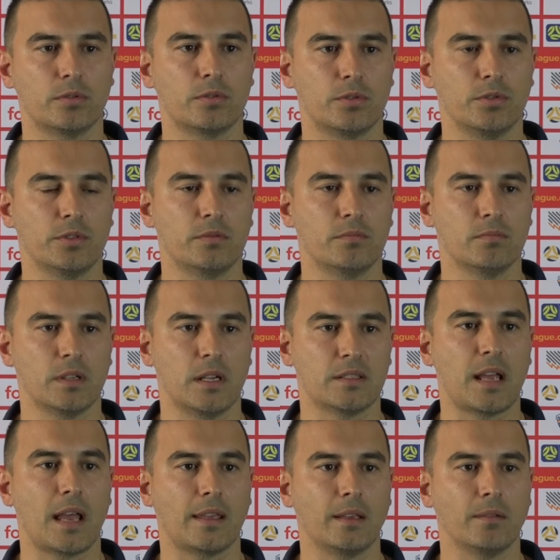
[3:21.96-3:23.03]
good
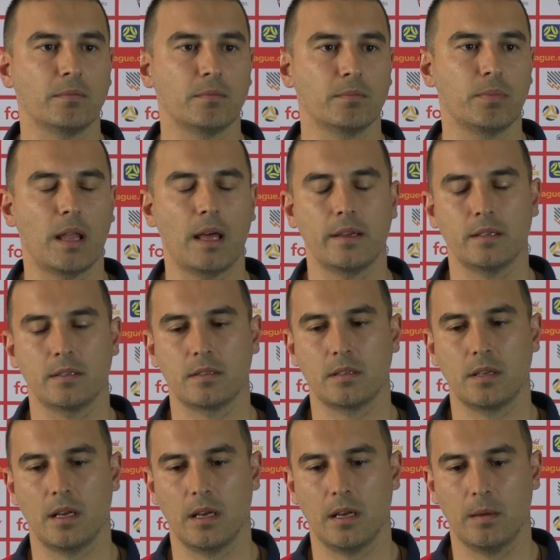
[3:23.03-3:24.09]
attacking
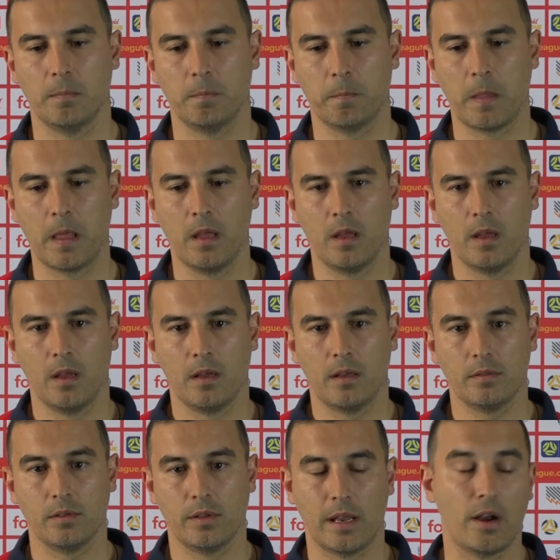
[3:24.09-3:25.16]
players
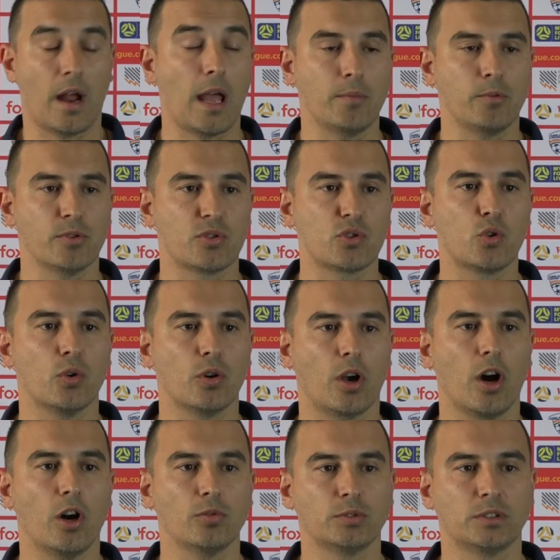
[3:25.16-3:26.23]
that are able to score
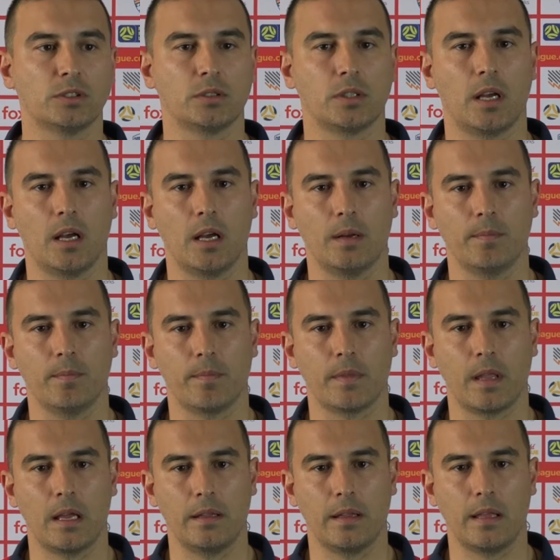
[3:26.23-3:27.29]
goals.
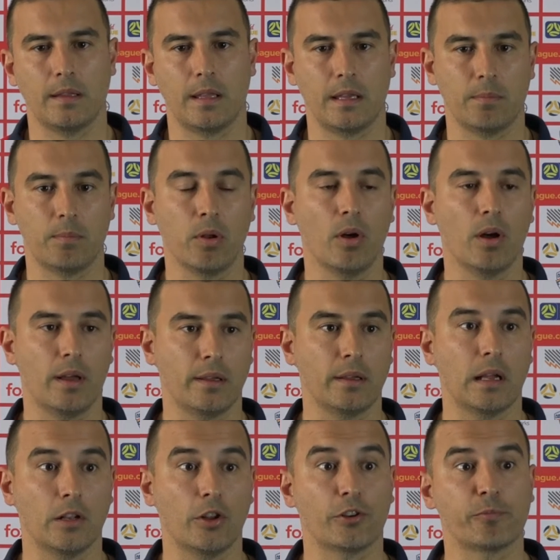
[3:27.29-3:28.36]
They apply
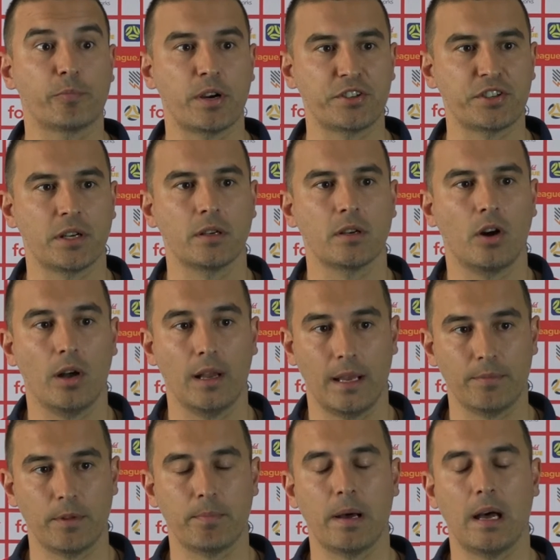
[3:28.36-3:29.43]
a lot of pressure high
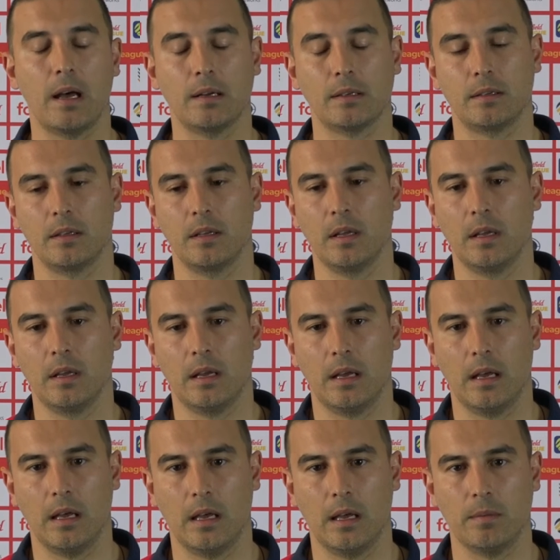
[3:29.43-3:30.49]
up the park.
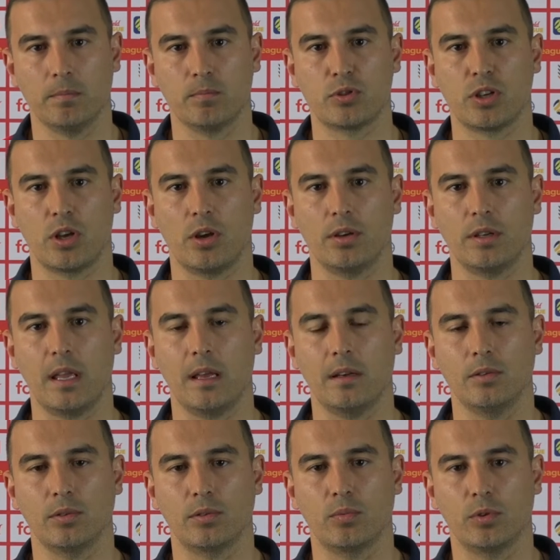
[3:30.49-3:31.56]
So yeah,
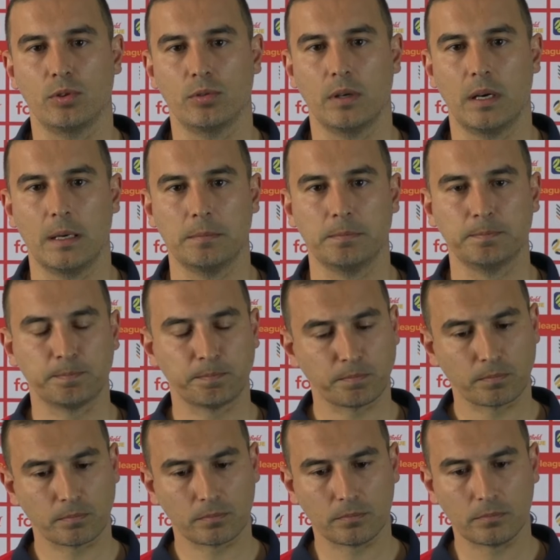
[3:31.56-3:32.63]
look,
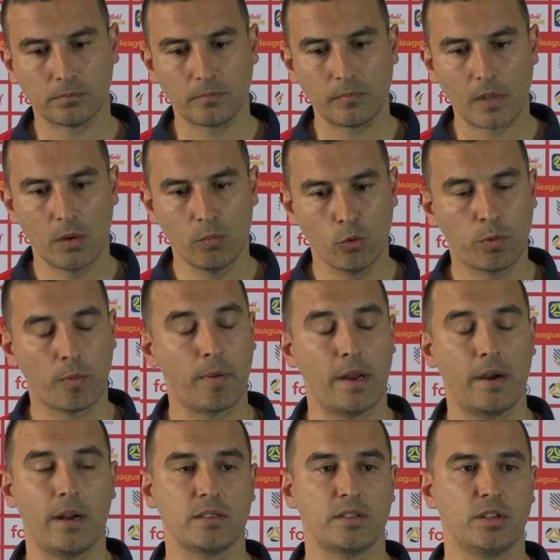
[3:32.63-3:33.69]
we'll
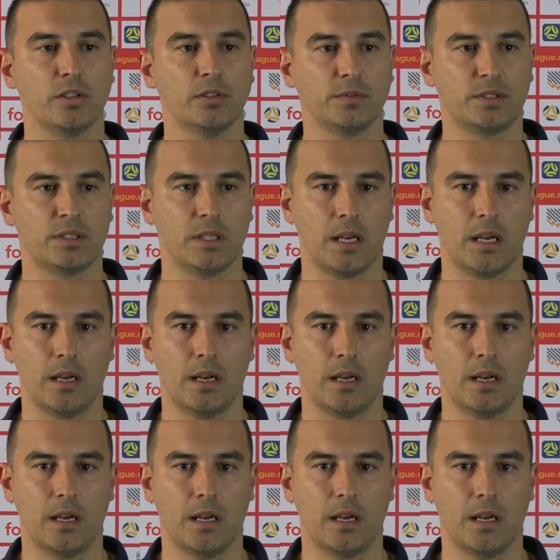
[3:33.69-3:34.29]
prepare ourselves